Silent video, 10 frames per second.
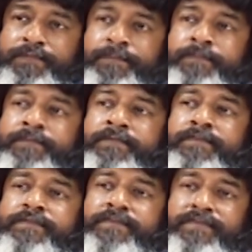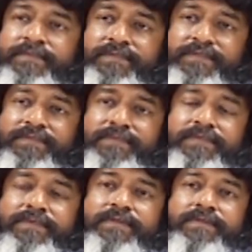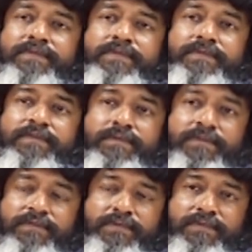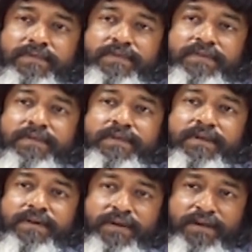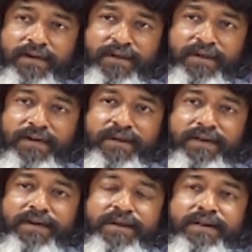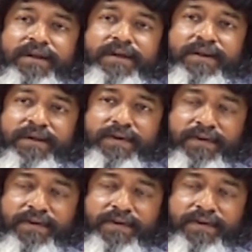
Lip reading: (no one is talking)